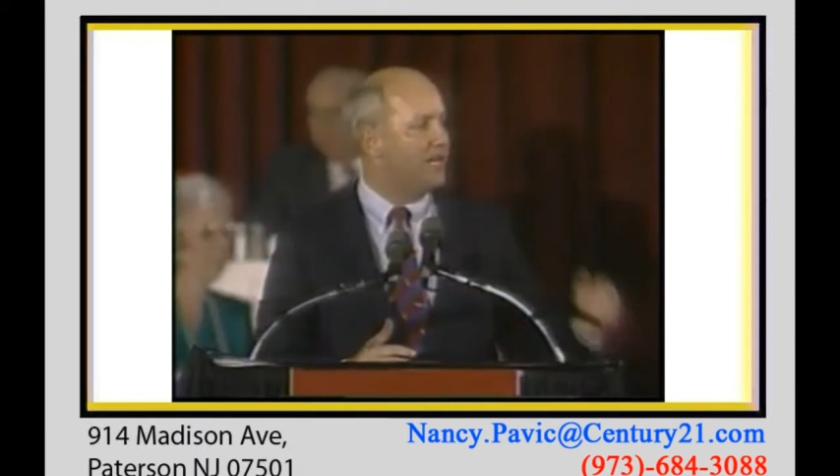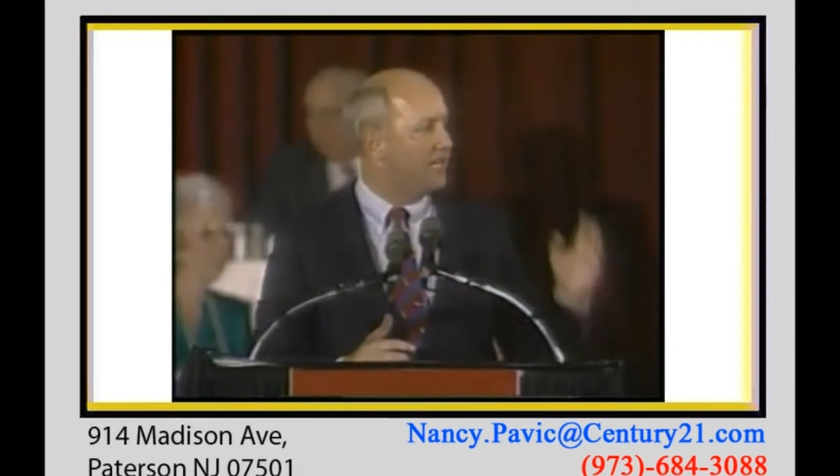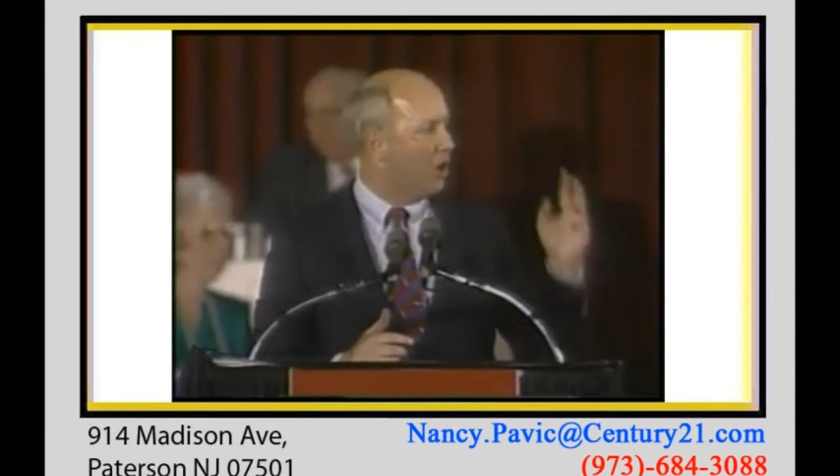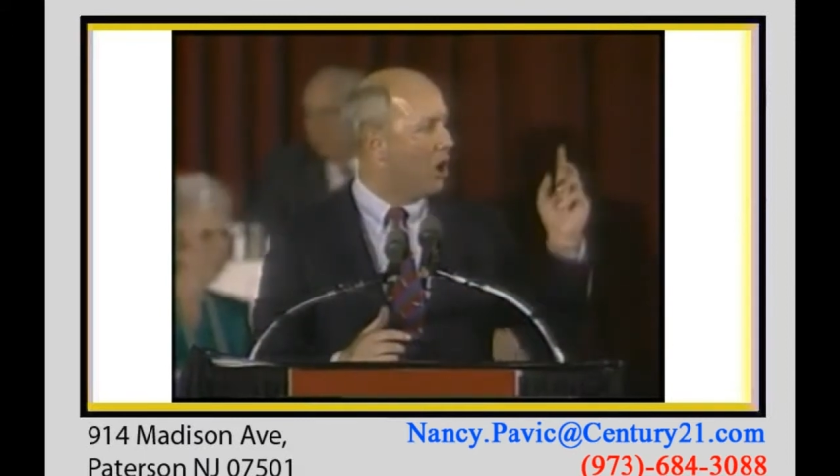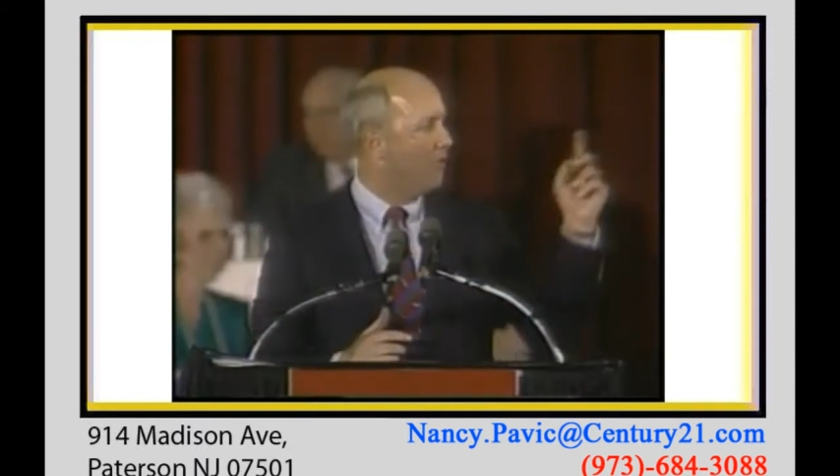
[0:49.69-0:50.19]

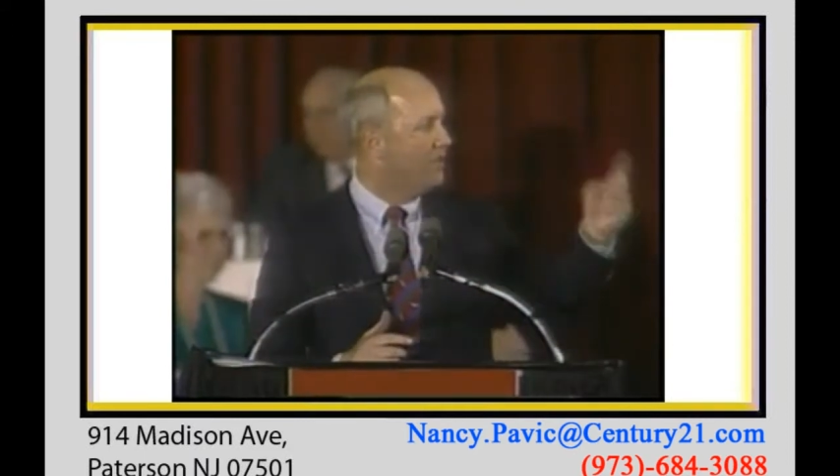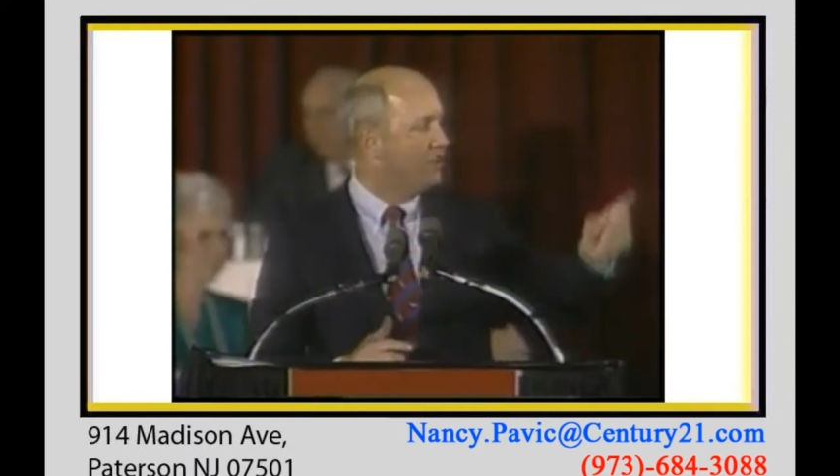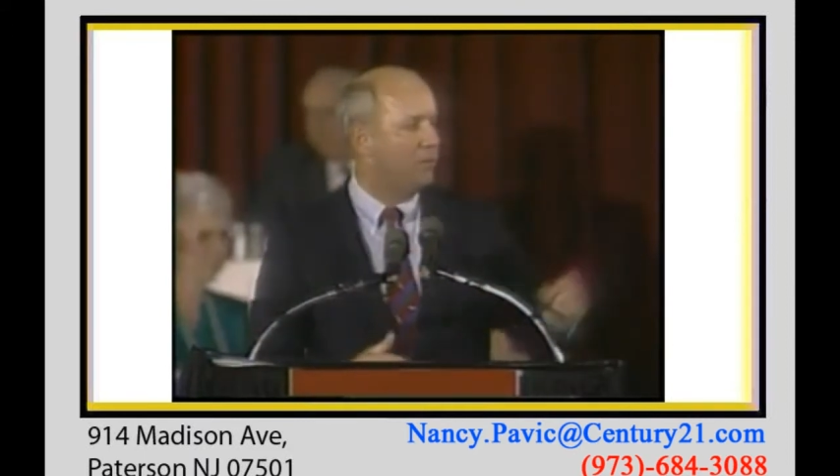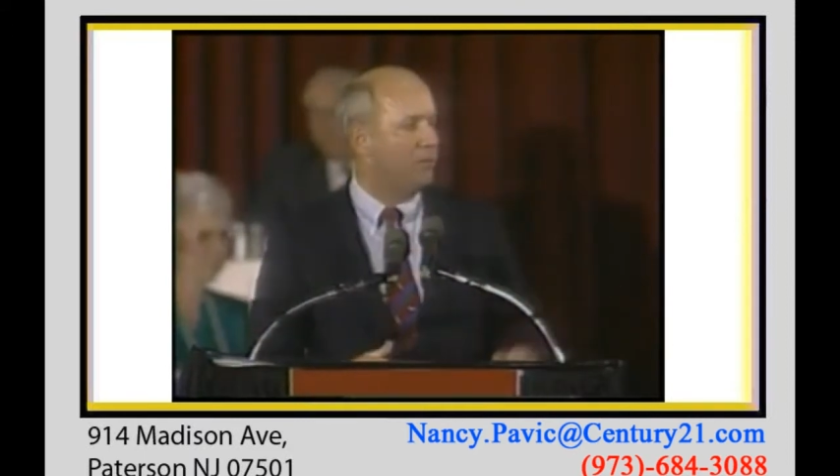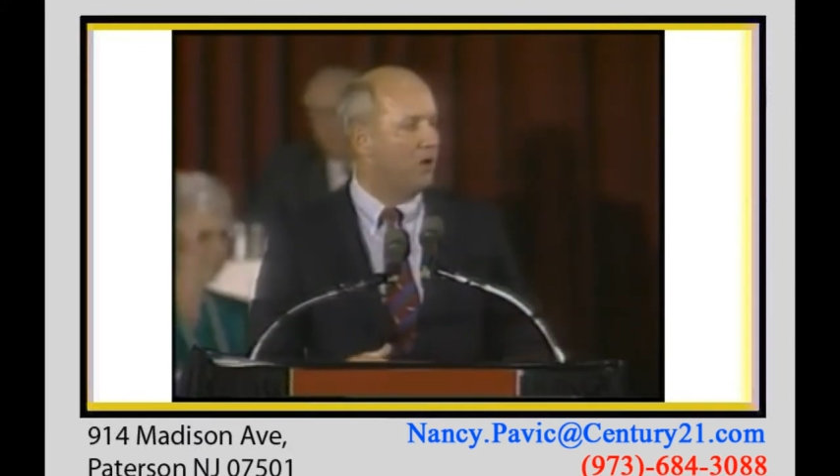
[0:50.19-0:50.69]
get all these
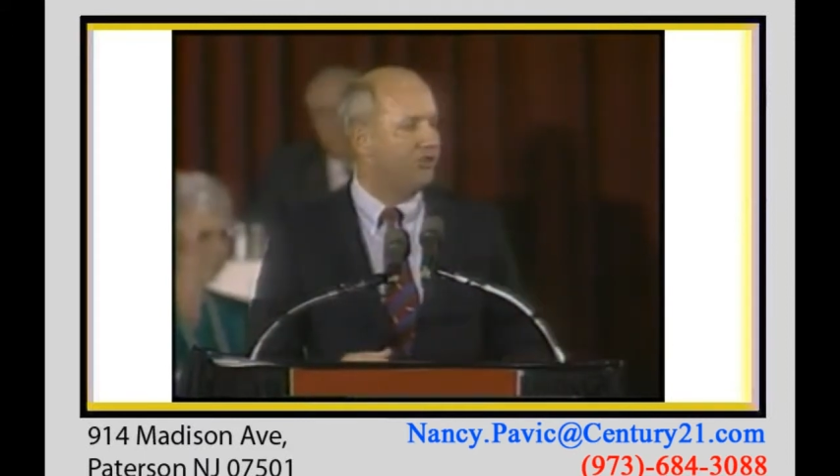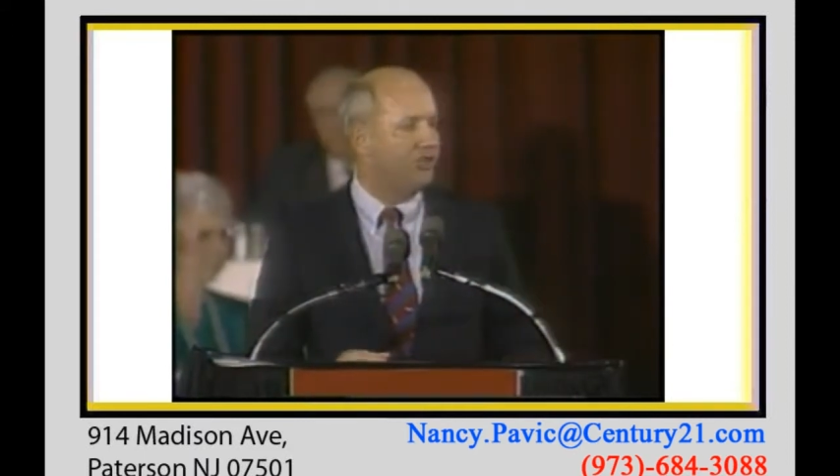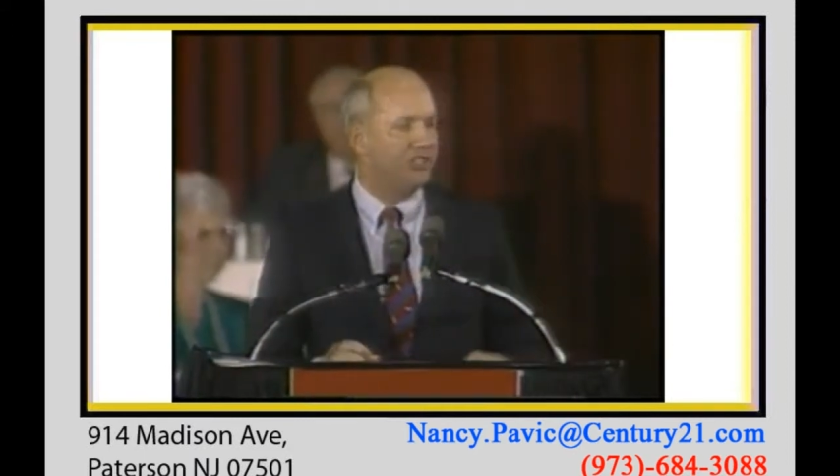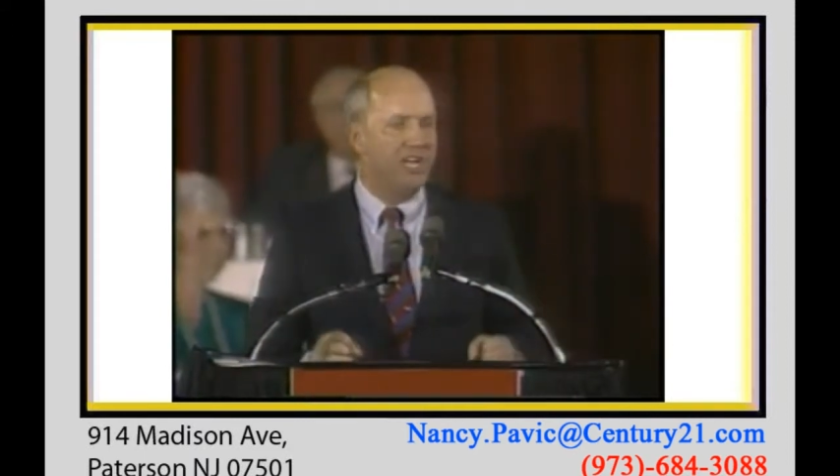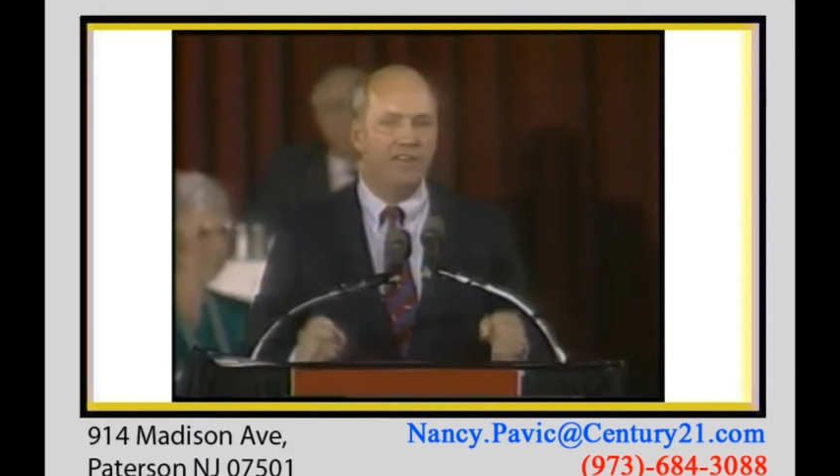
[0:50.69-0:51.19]

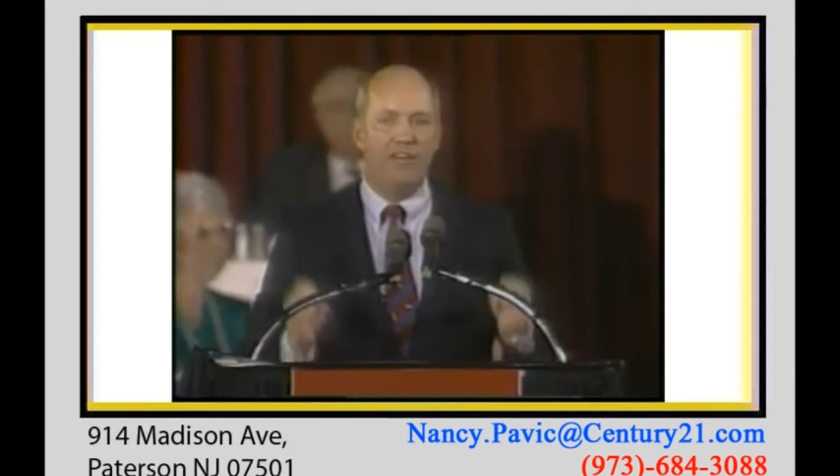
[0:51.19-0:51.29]
promotions,